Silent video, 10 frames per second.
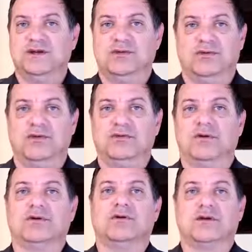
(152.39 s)
You're no
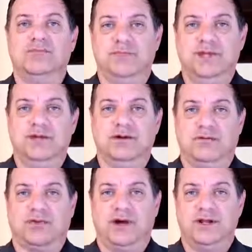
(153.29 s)
longer competing
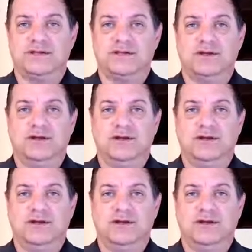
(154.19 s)
on price.